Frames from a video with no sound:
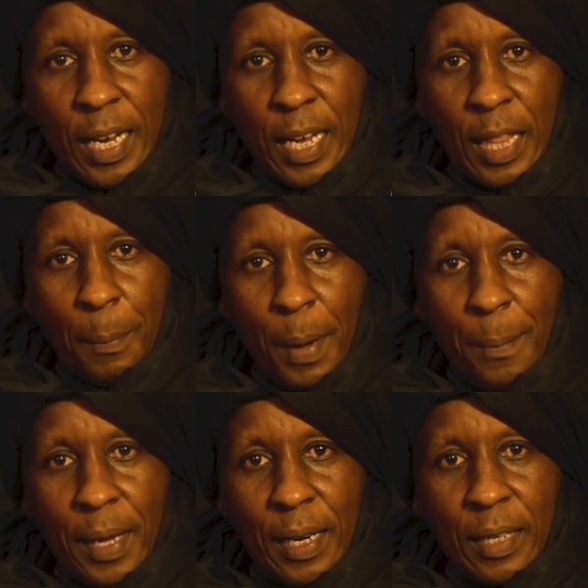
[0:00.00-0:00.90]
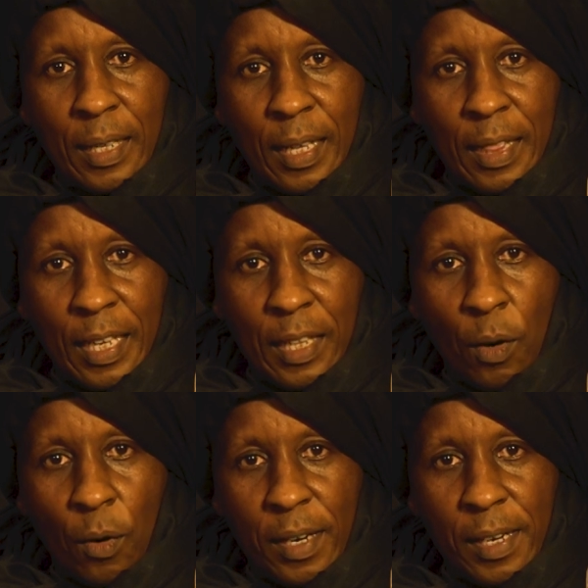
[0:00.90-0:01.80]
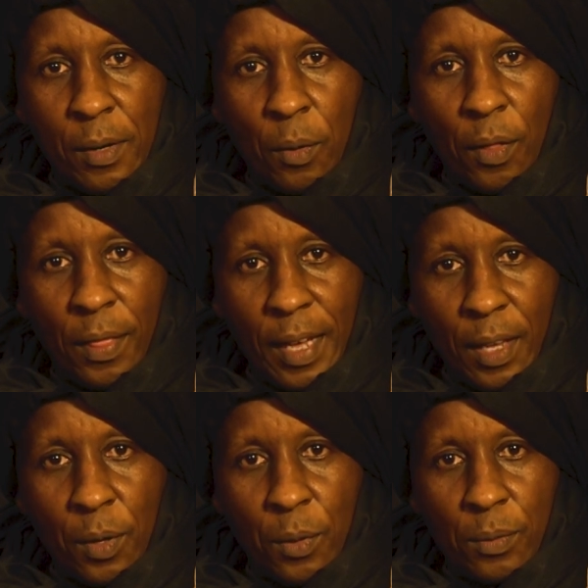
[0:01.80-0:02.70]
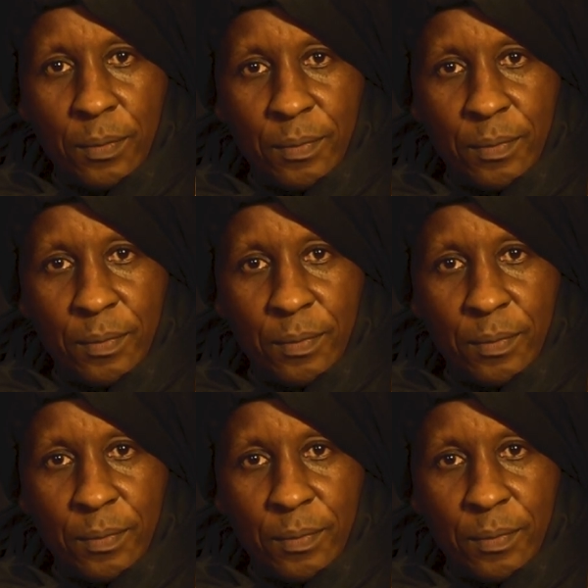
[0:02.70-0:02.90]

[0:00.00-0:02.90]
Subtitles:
in the pay bill that they already know. Thank you.